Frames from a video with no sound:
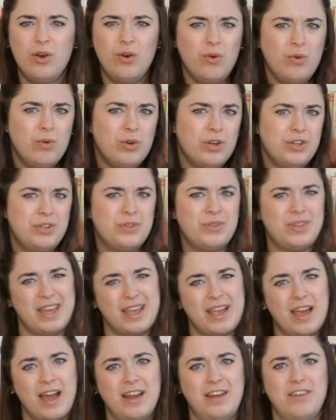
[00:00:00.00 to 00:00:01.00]
Or do they
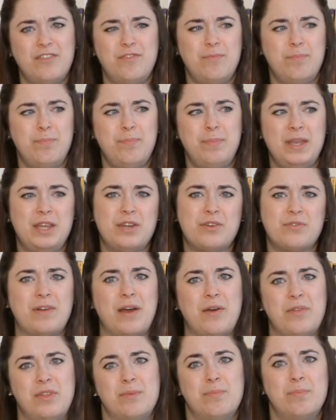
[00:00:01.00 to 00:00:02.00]
kind of beat
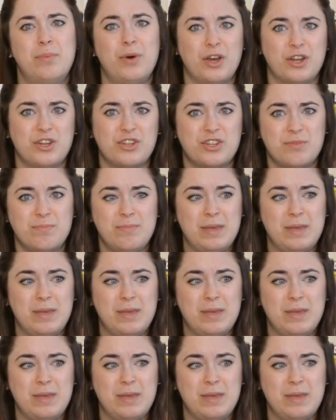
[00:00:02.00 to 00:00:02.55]
around the bush?